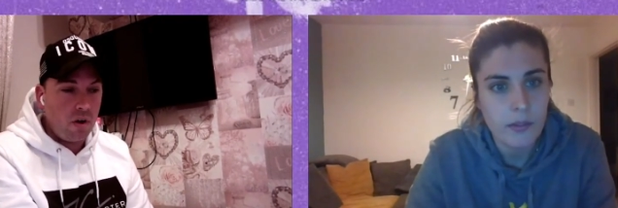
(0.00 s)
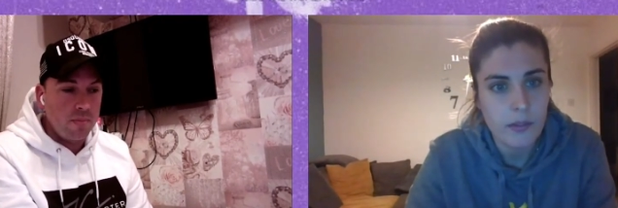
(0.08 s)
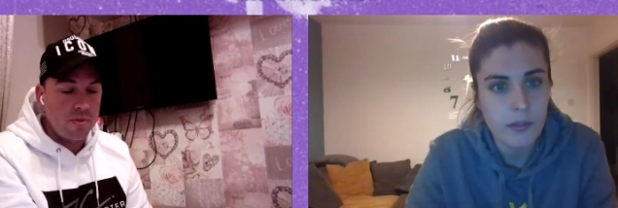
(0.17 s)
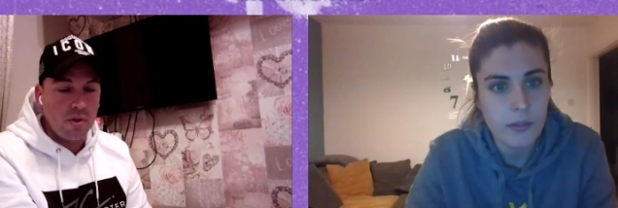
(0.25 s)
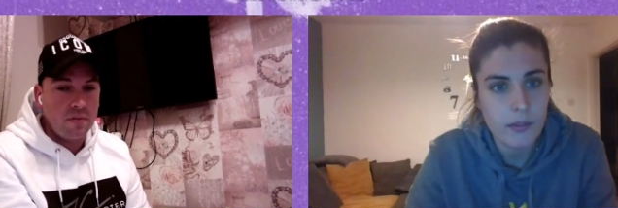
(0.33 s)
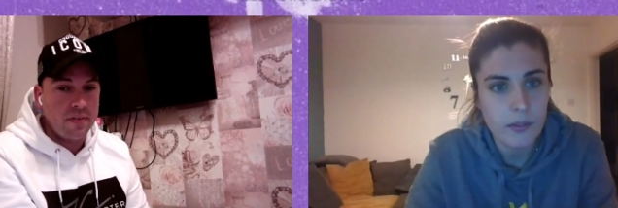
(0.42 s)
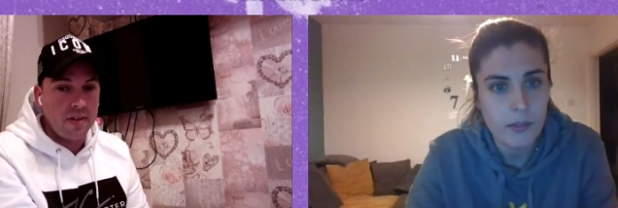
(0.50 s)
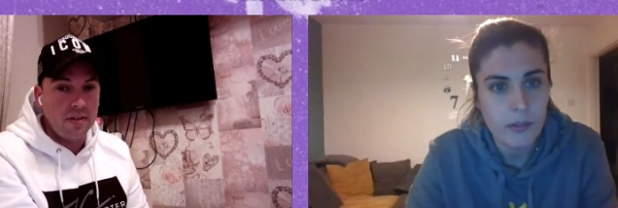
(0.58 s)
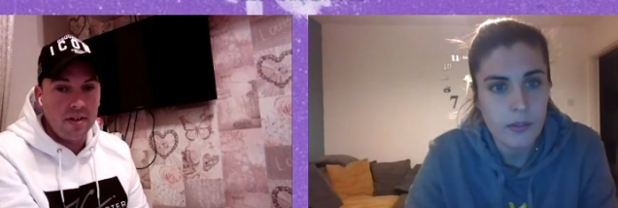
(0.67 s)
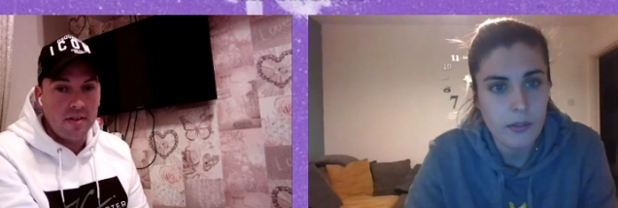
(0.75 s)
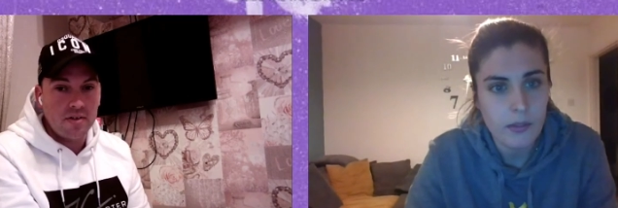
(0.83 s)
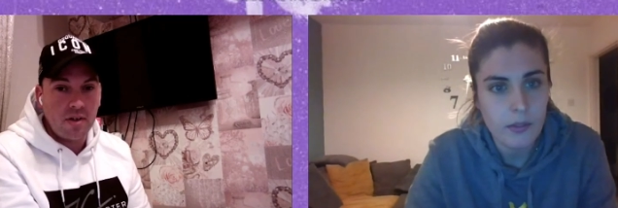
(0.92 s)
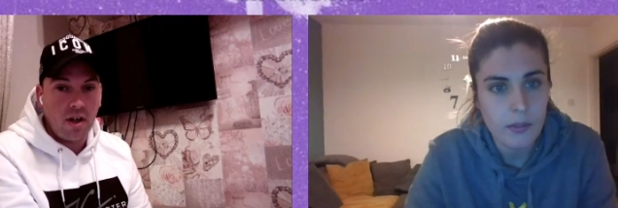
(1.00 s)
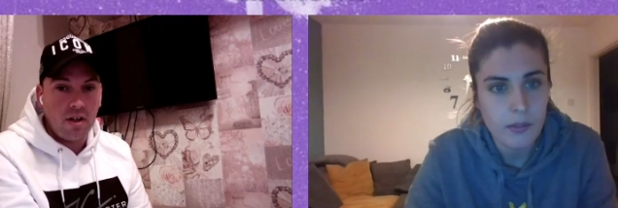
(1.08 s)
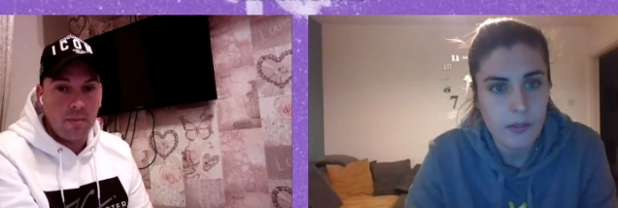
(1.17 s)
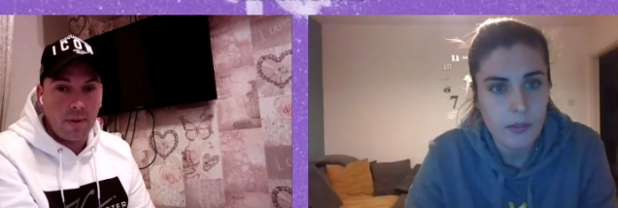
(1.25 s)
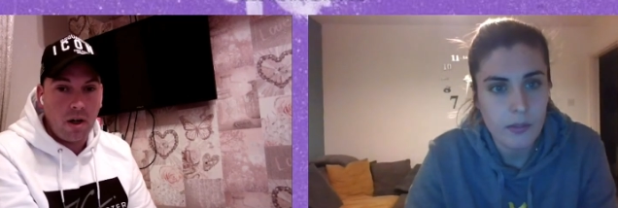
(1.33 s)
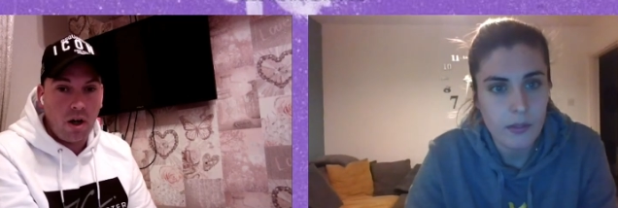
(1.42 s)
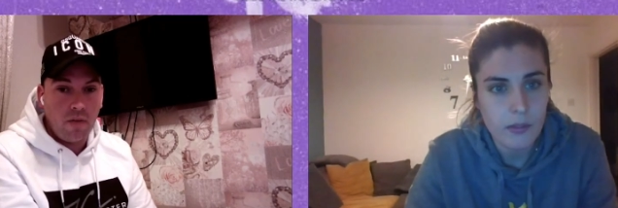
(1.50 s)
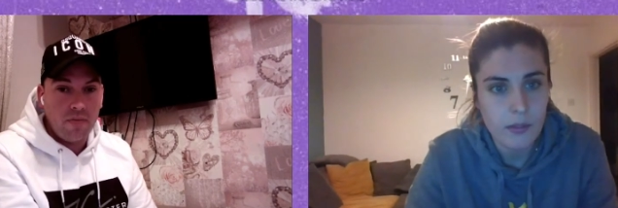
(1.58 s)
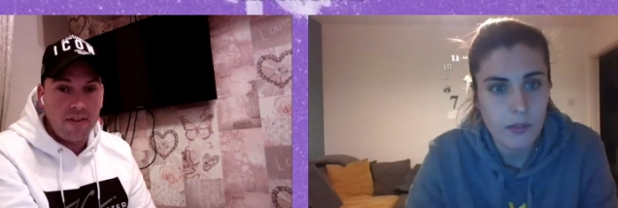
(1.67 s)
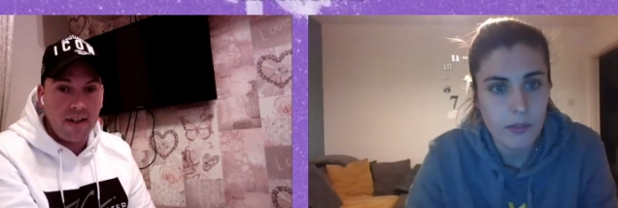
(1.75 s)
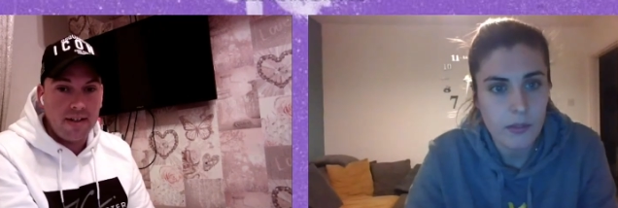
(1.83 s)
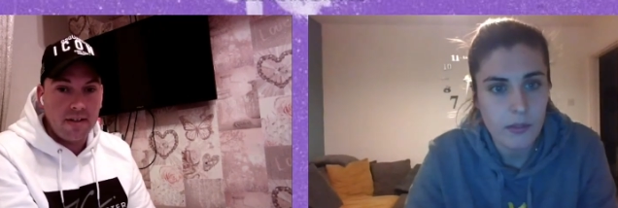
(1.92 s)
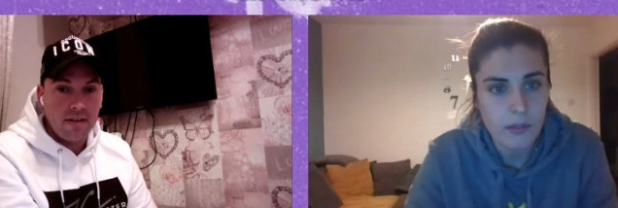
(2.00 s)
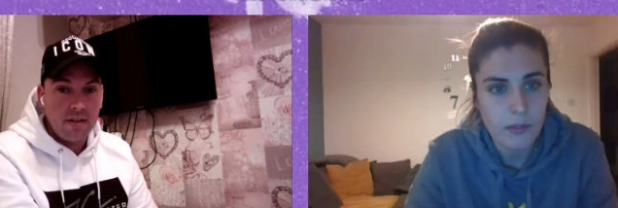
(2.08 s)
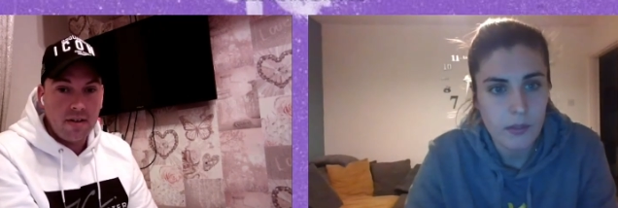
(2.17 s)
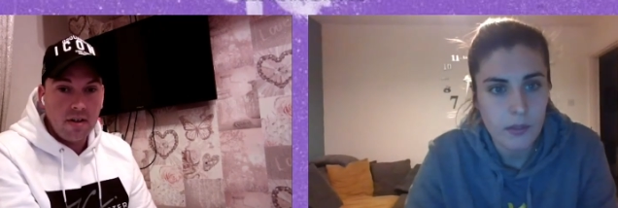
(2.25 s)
Speaker 1: Form's nothing. It's all about, on the day,